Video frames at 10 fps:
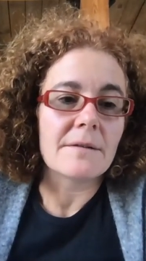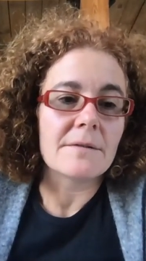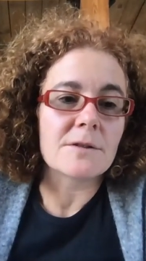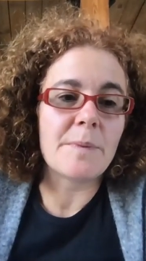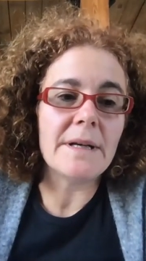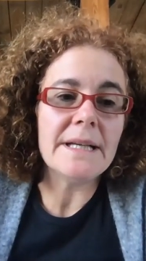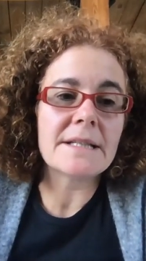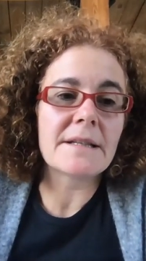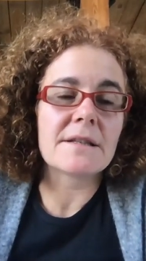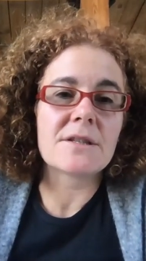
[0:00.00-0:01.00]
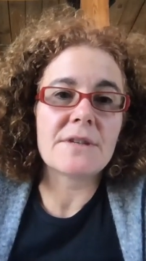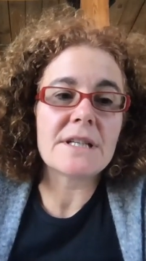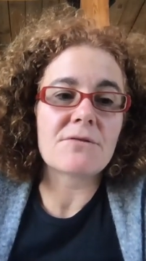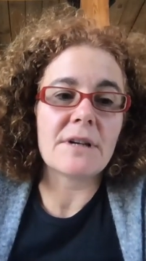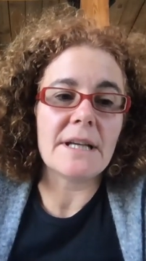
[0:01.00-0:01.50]
spill into the
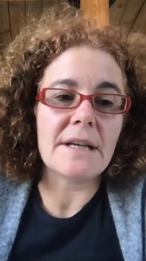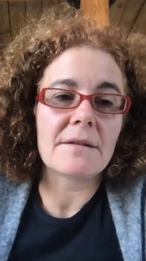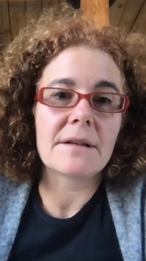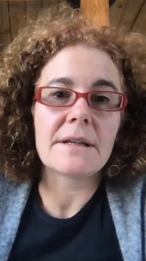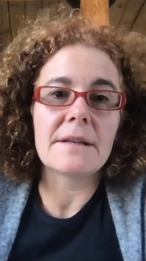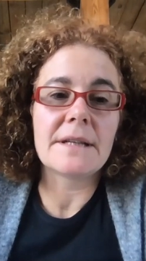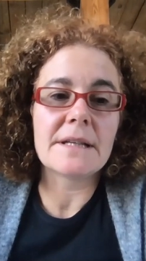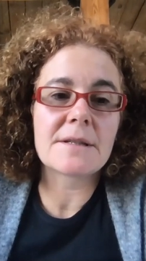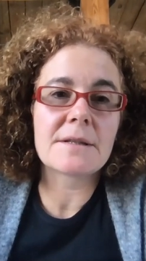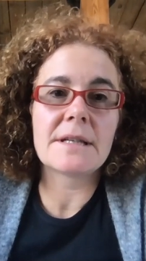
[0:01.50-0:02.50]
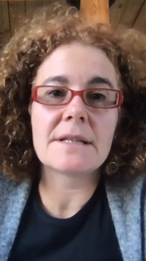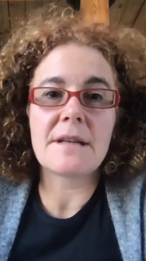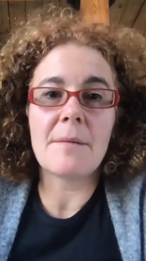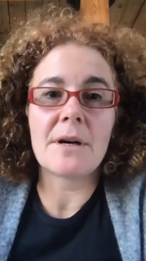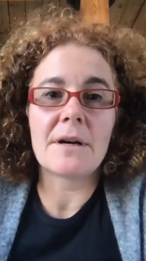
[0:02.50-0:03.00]
streets really this
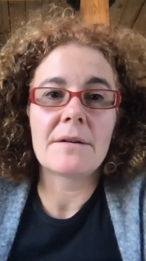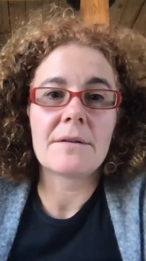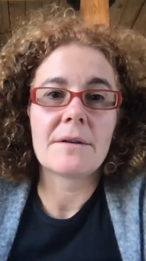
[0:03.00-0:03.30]
summer